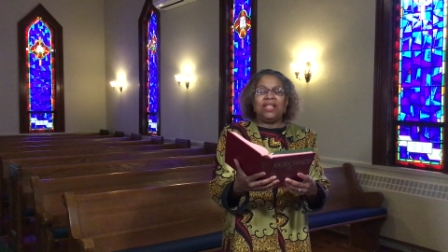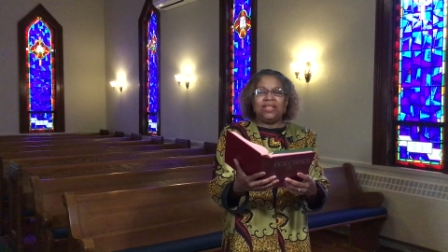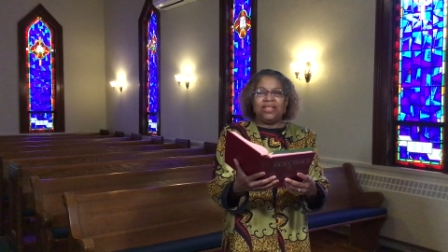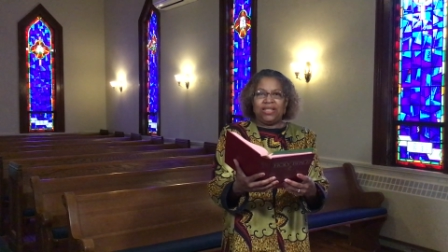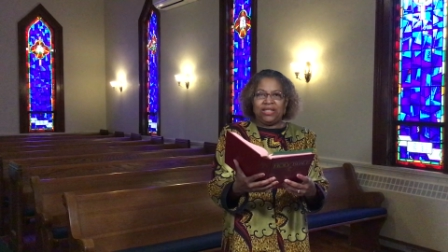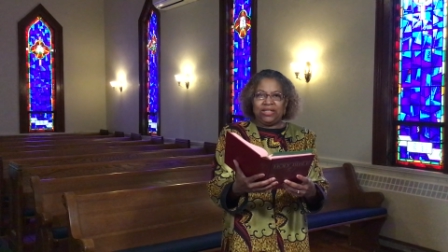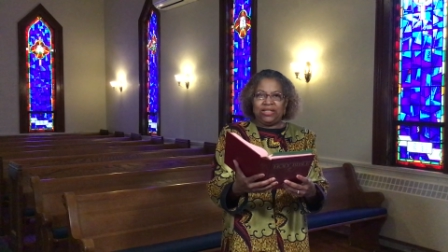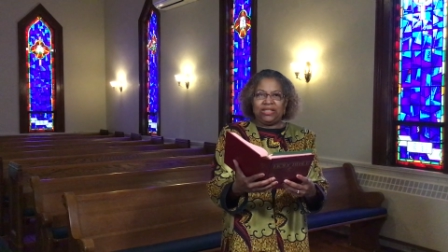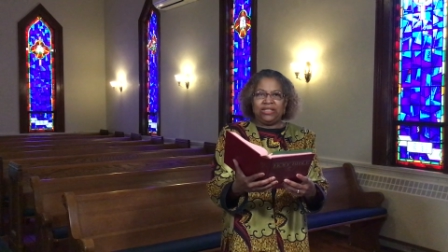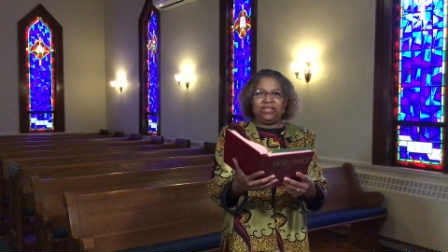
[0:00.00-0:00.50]

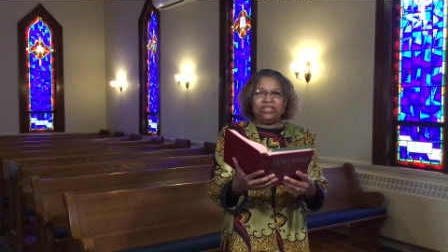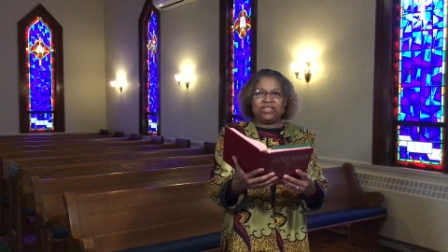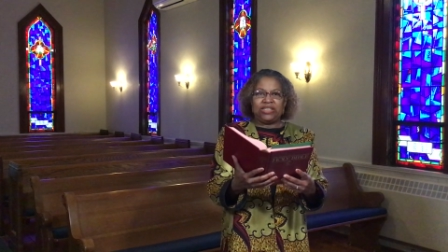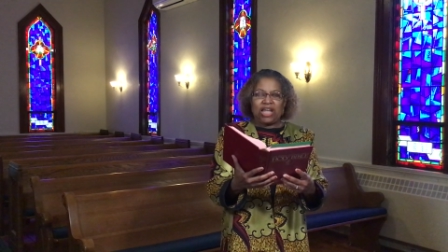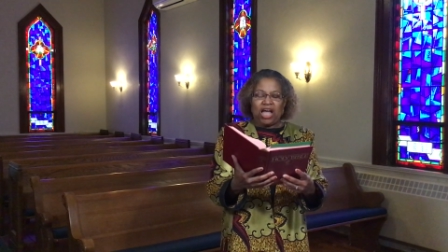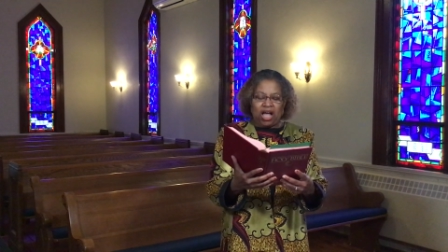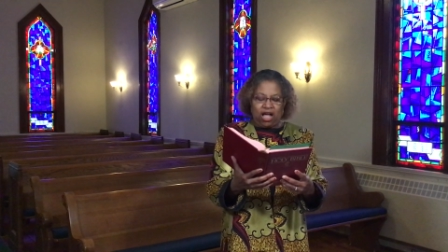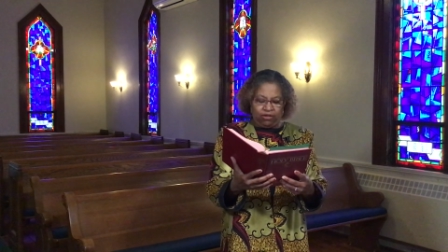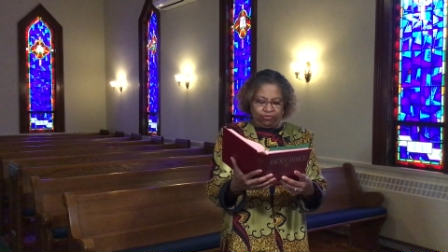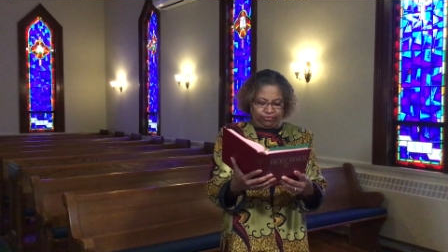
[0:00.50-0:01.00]
these
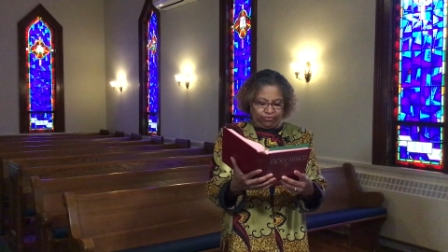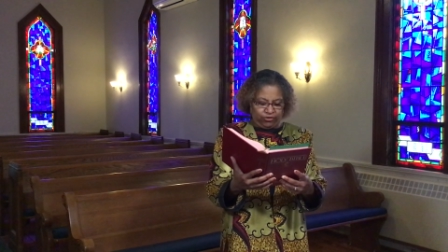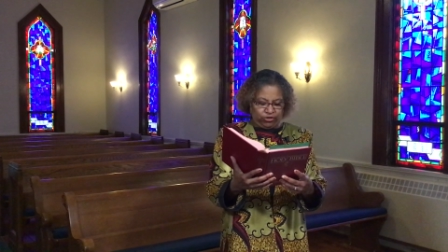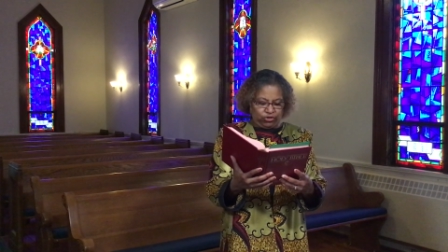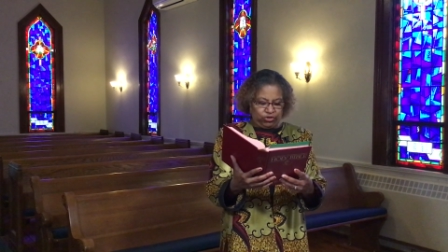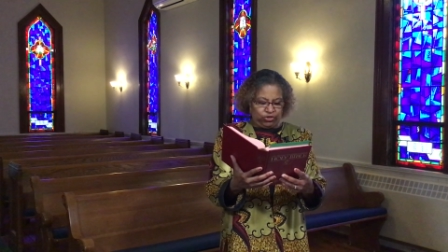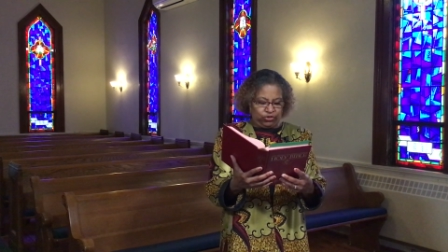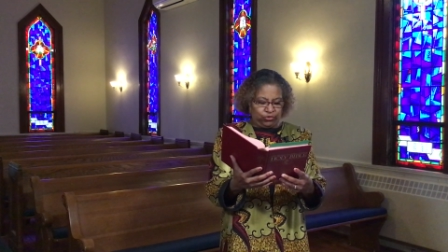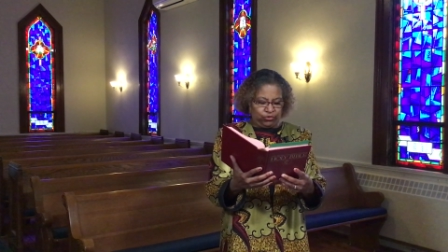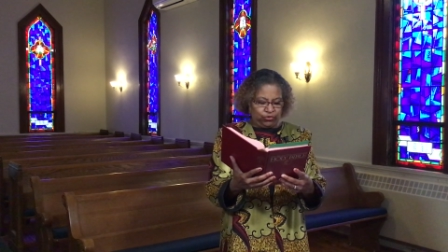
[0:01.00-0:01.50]

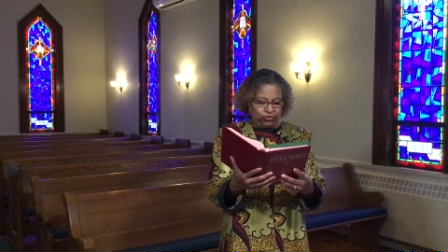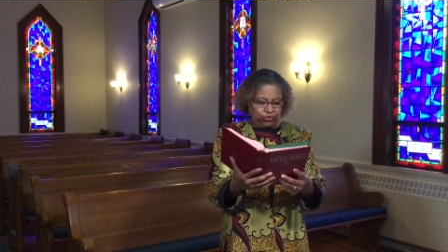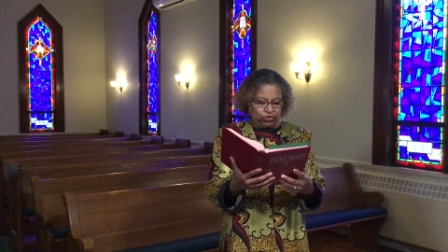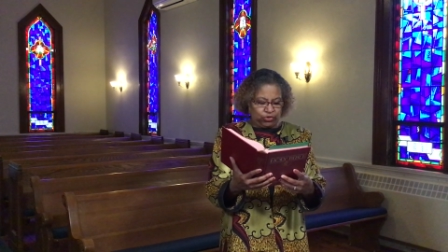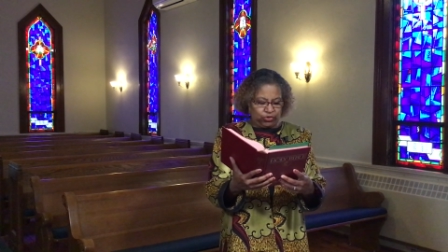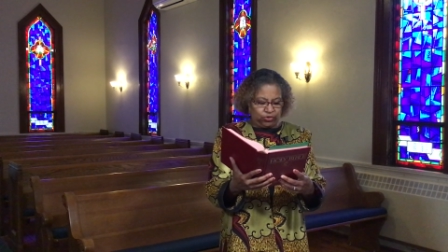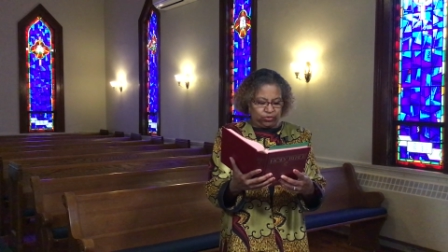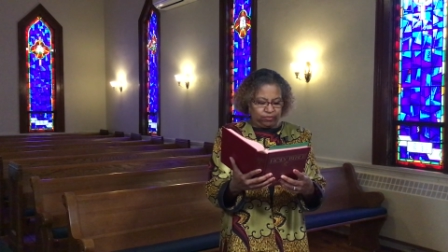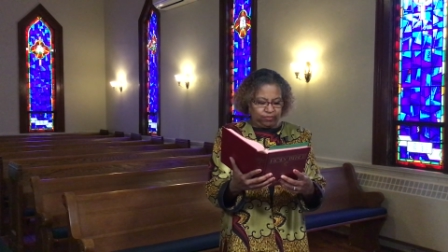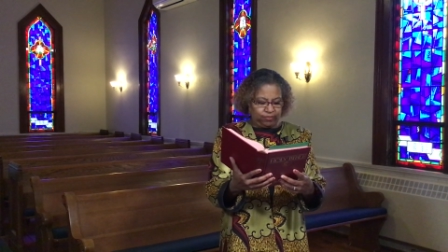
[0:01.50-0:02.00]

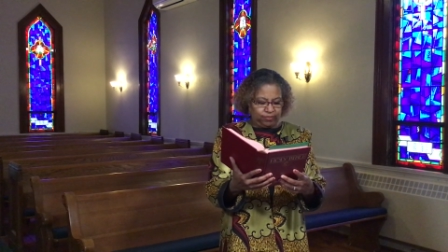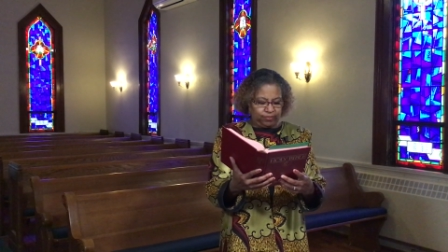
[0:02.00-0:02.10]
officials.